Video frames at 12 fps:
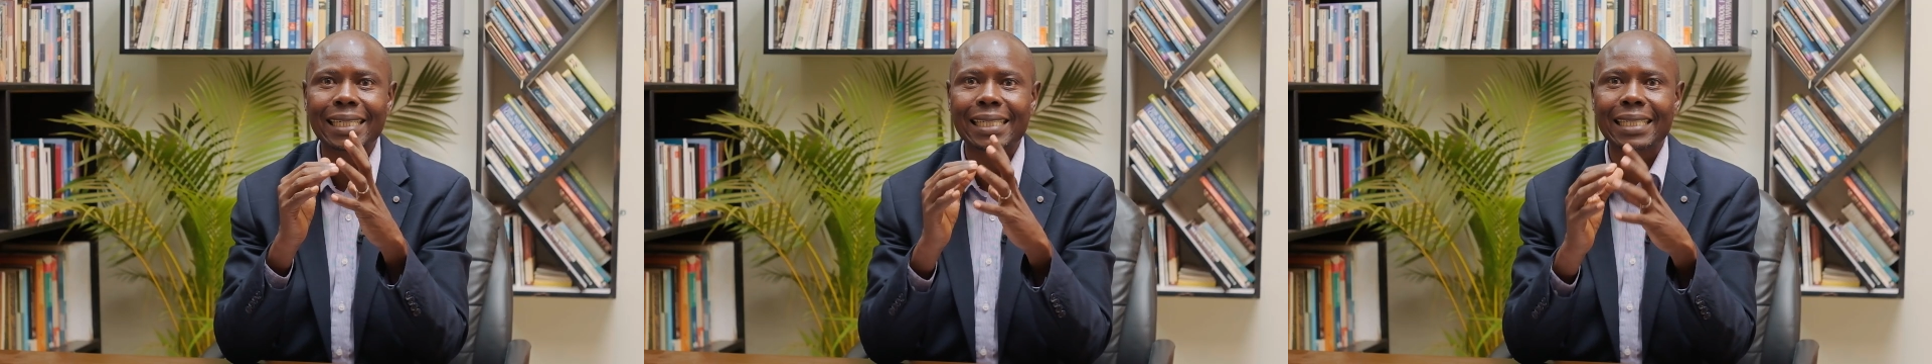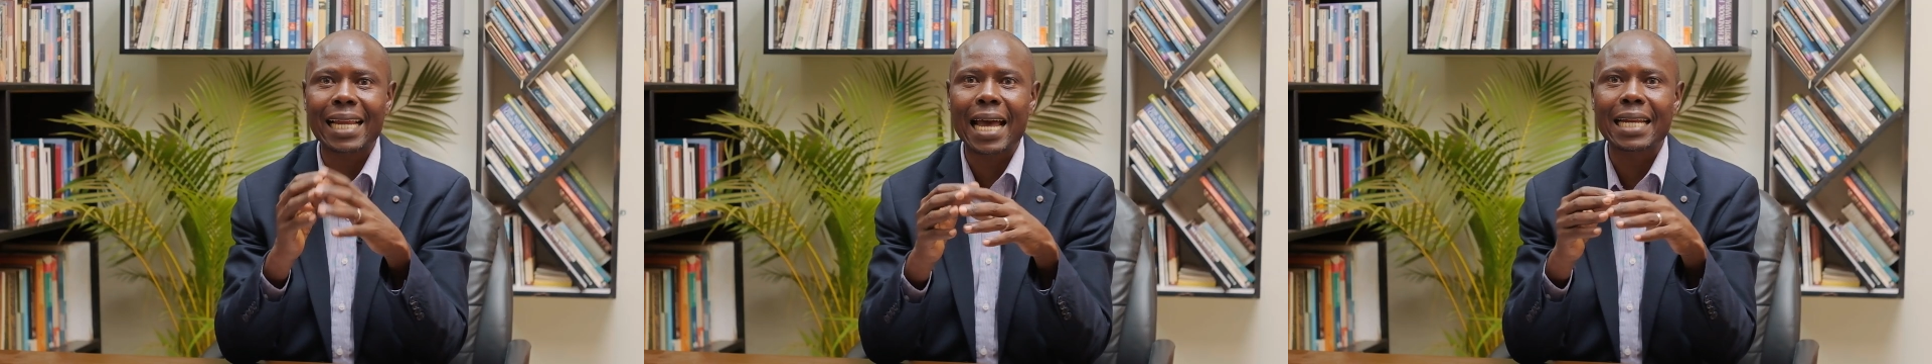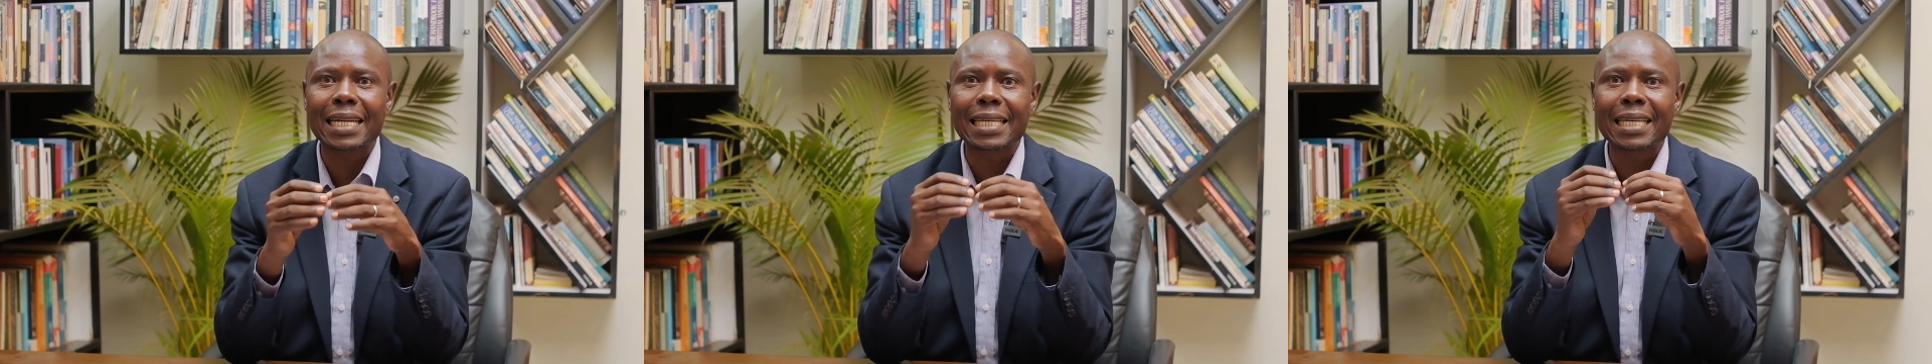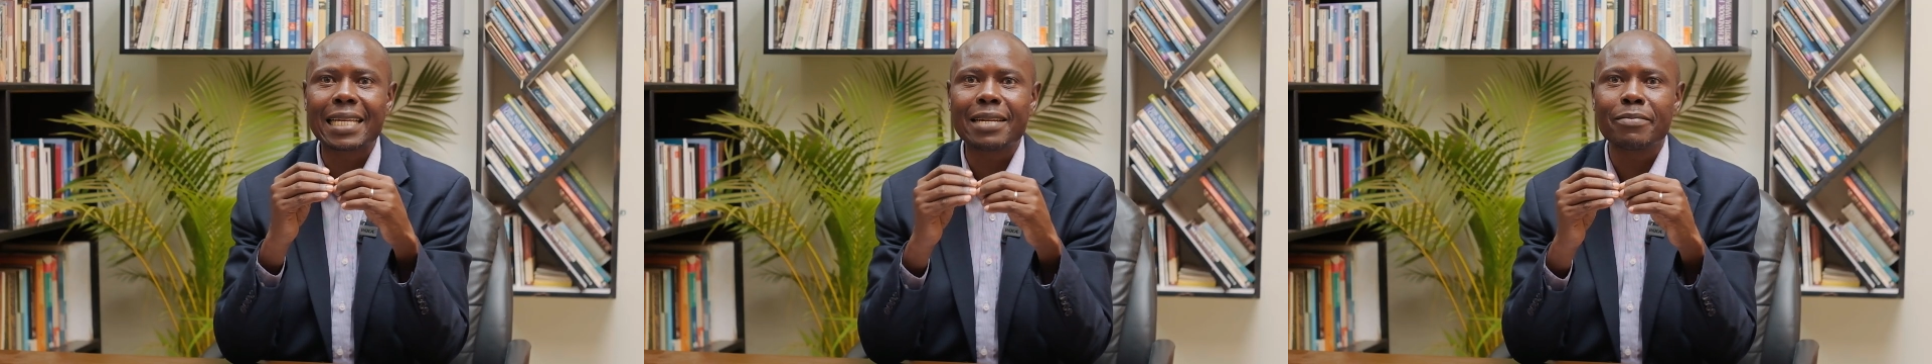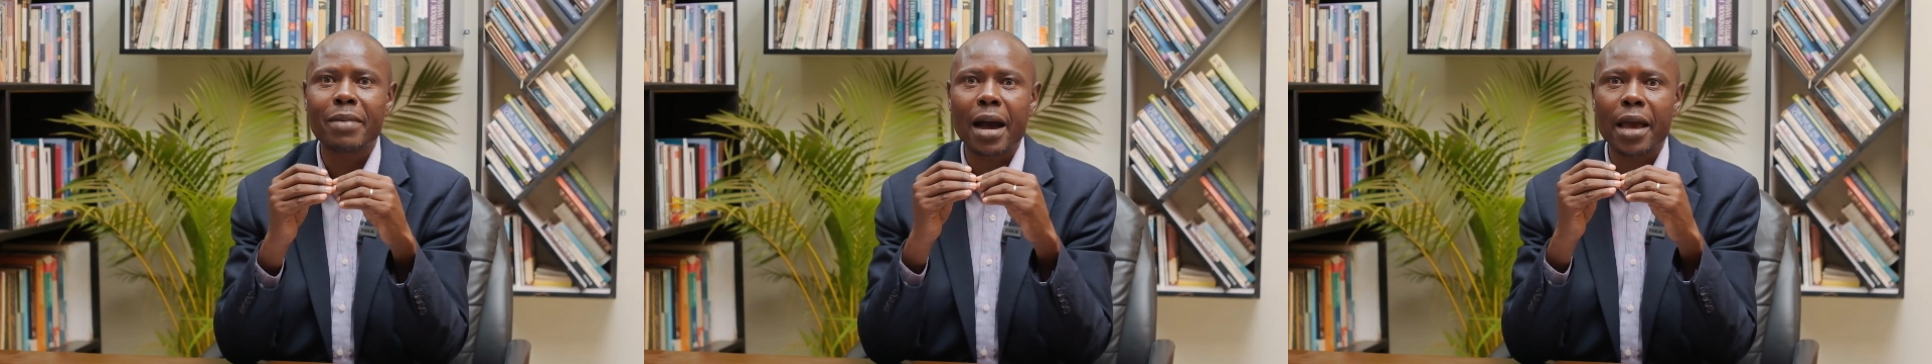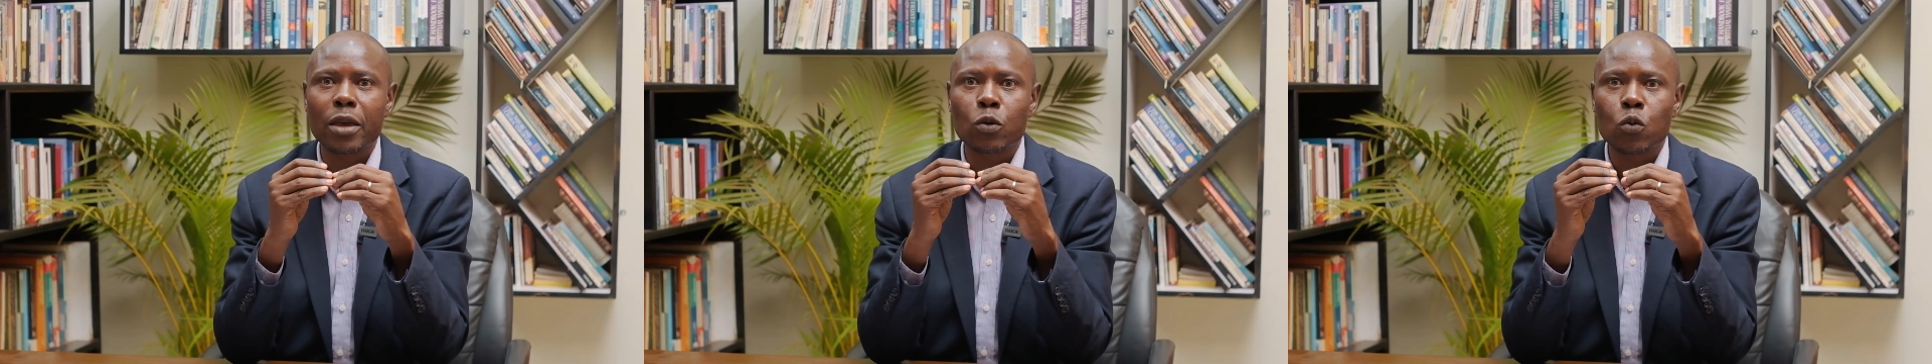stand in
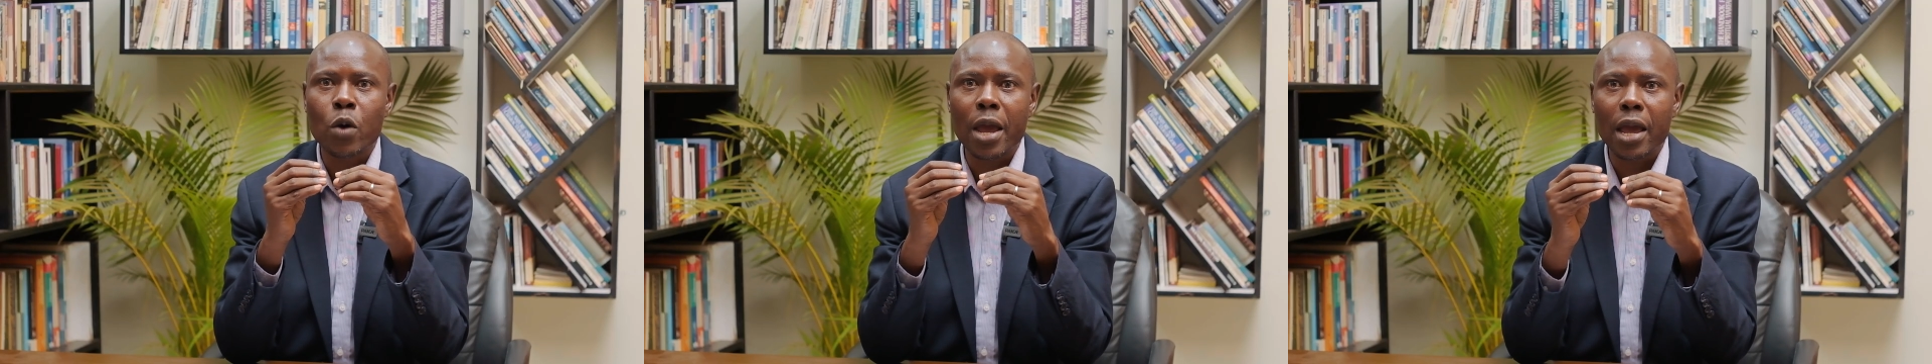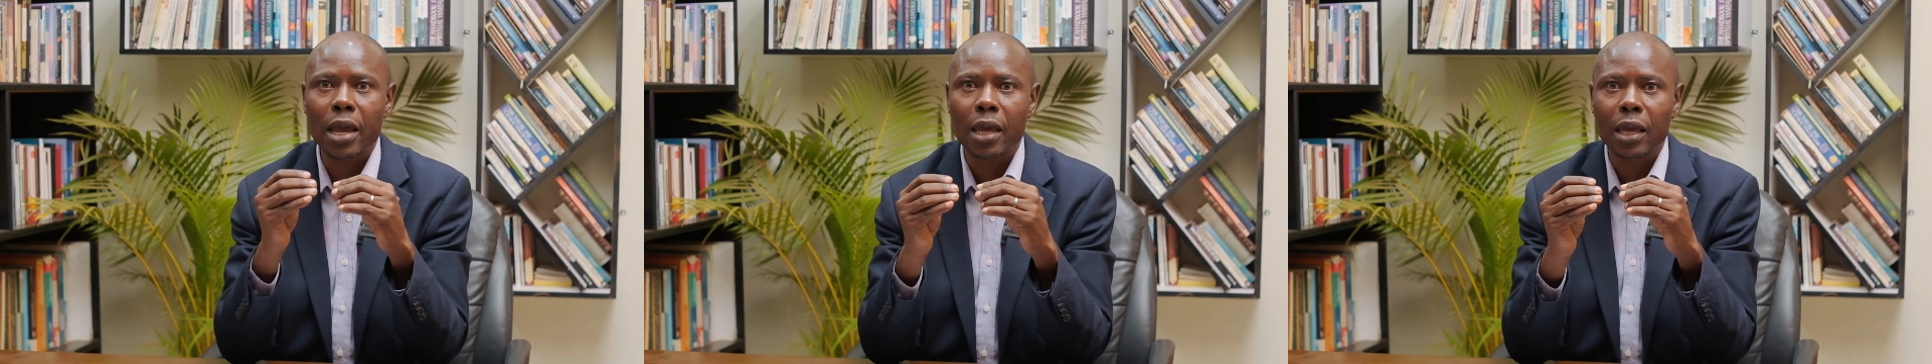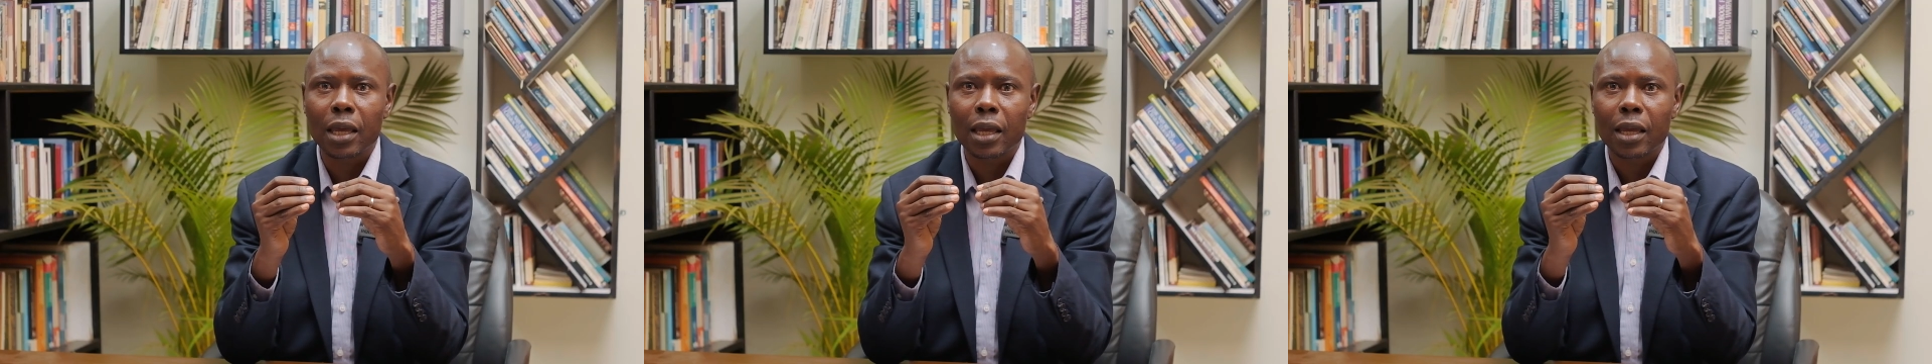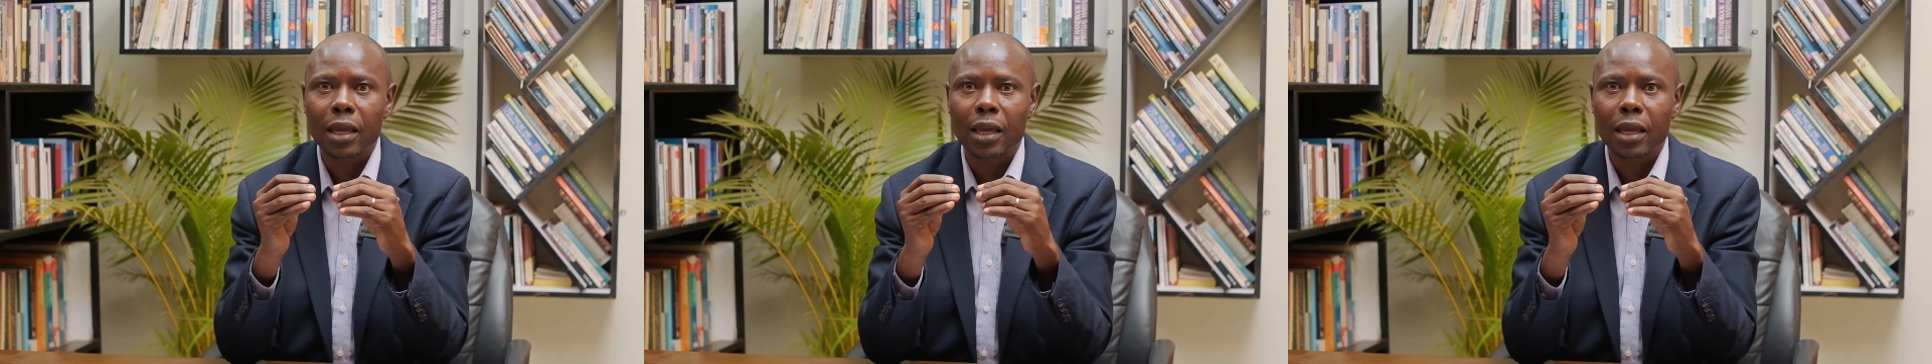my way